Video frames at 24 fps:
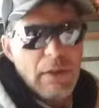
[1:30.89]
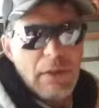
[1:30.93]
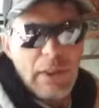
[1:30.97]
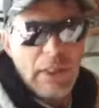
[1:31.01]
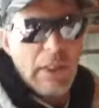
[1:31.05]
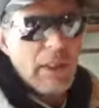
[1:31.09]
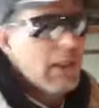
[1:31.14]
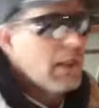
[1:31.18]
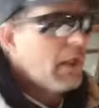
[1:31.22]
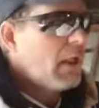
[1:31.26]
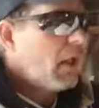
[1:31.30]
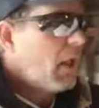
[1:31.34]
you
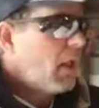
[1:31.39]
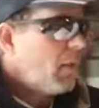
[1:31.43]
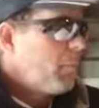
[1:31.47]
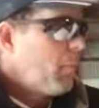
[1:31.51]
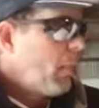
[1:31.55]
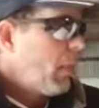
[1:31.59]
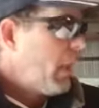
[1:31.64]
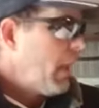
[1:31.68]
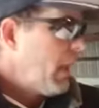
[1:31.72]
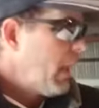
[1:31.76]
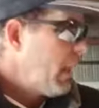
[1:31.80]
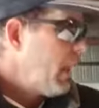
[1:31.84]
heat it
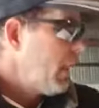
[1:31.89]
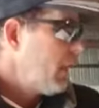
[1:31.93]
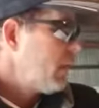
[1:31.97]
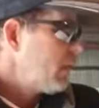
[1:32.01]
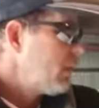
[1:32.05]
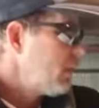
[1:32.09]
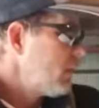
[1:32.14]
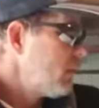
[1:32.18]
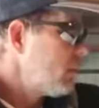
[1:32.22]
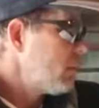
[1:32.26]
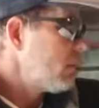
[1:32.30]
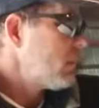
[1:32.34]
up
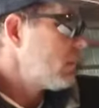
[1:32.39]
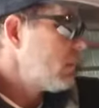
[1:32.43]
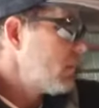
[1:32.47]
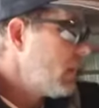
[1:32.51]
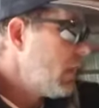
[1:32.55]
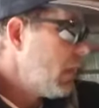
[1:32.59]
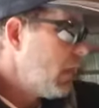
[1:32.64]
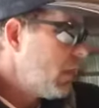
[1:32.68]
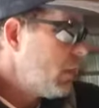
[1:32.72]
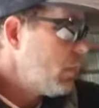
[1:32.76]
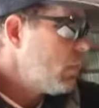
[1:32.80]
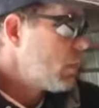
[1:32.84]
and
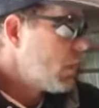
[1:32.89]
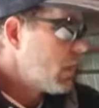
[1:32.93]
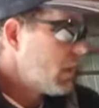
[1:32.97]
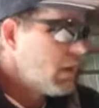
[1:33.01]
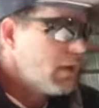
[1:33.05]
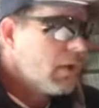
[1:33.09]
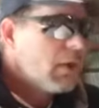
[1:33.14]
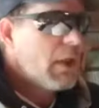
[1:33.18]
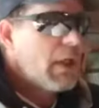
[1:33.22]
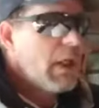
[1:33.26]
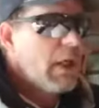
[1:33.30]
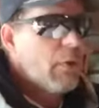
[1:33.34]
you
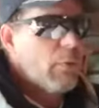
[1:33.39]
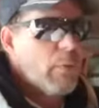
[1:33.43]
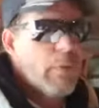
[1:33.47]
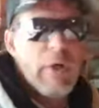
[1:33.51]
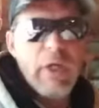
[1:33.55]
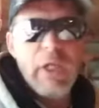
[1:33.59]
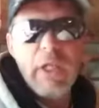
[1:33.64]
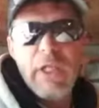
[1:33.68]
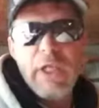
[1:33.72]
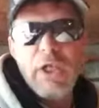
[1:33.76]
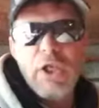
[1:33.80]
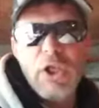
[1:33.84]
can get it
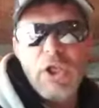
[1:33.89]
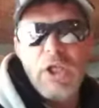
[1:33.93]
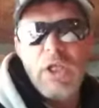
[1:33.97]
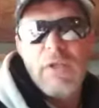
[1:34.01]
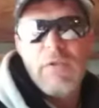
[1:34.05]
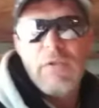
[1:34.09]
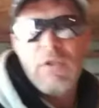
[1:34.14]
really good in